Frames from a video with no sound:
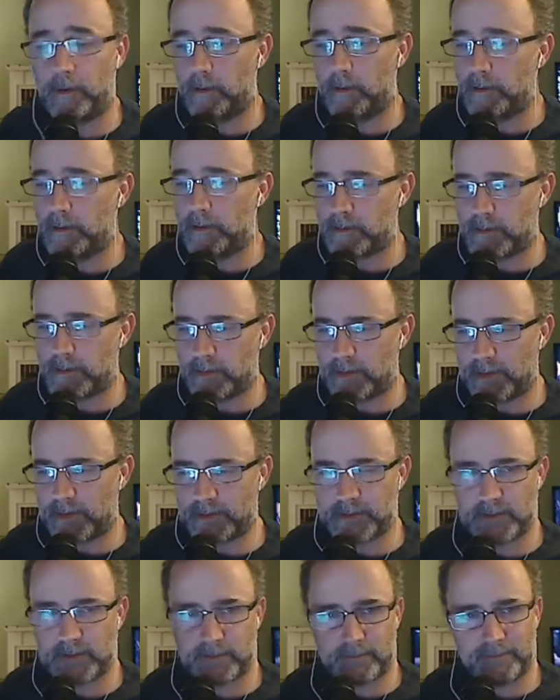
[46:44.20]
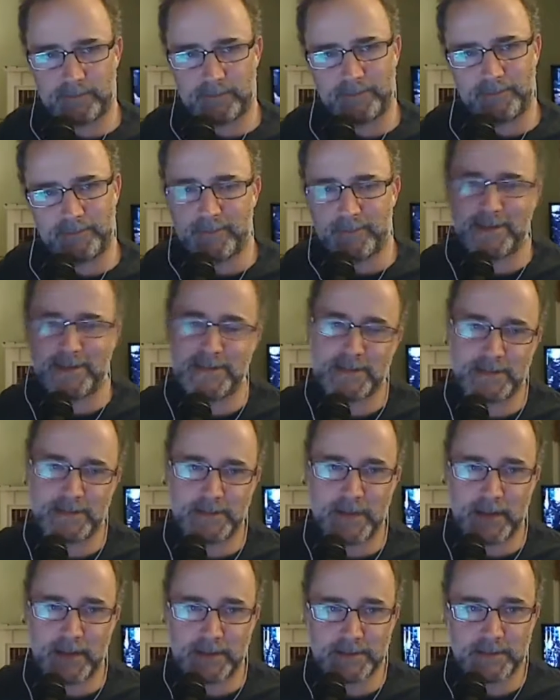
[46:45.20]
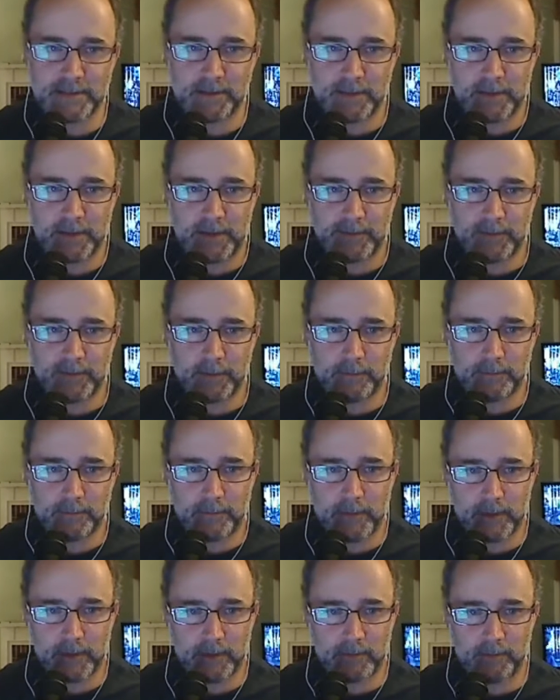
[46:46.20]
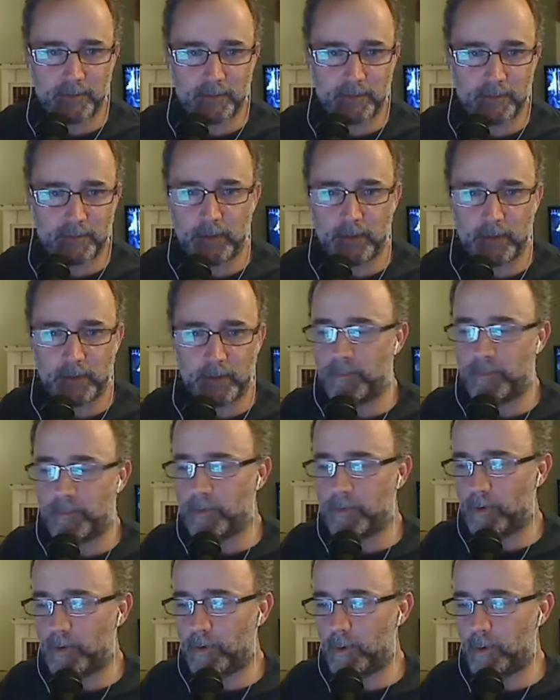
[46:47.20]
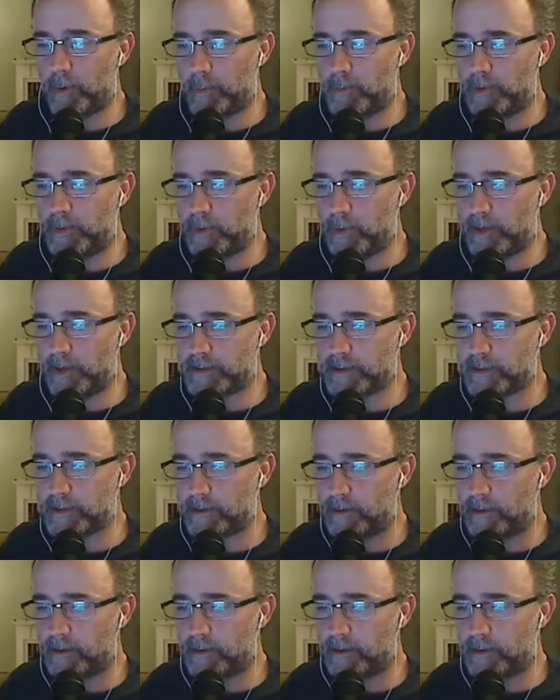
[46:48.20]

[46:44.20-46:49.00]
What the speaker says: So that's because it's NASA. You have to kind of be pro-U.S.